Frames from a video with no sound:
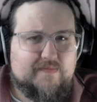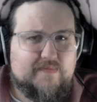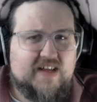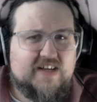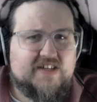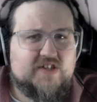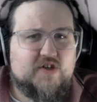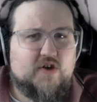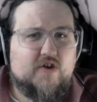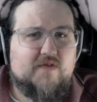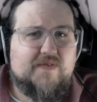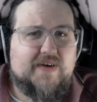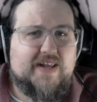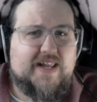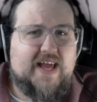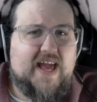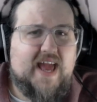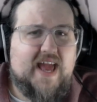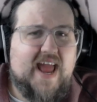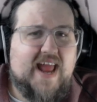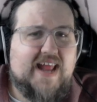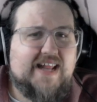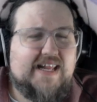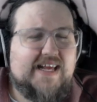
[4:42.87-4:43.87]
sort of an
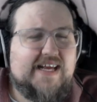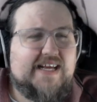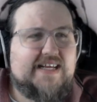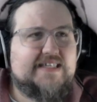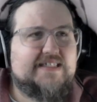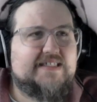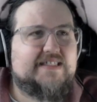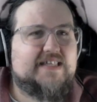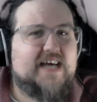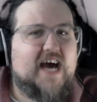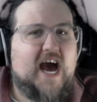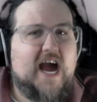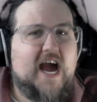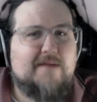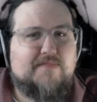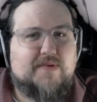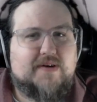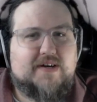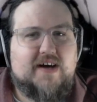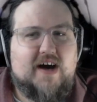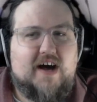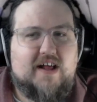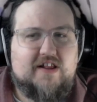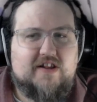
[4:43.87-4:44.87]
80s
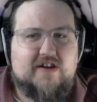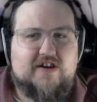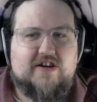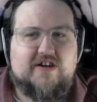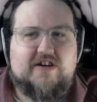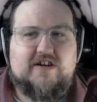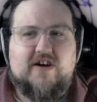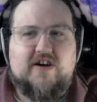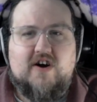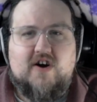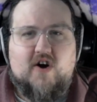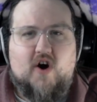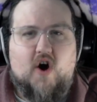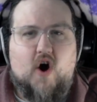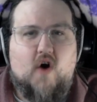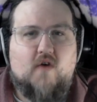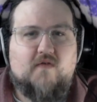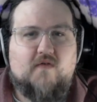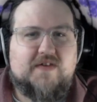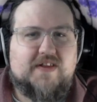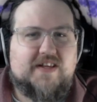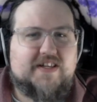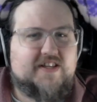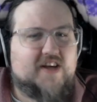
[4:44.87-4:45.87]
hypercolor,
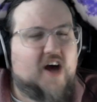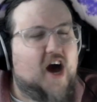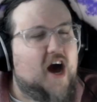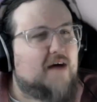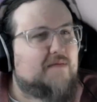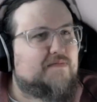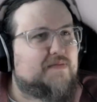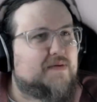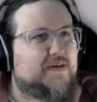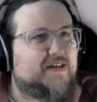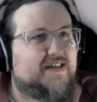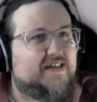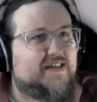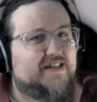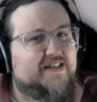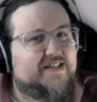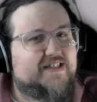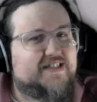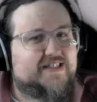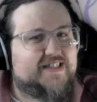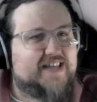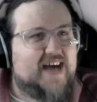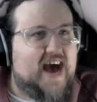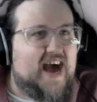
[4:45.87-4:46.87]
over-the-top
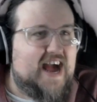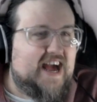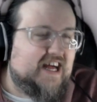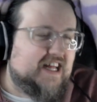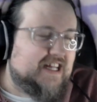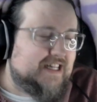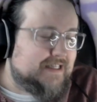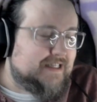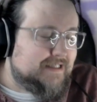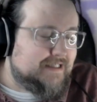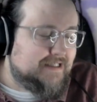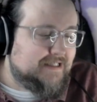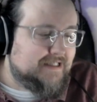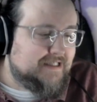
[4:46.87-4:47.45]
style.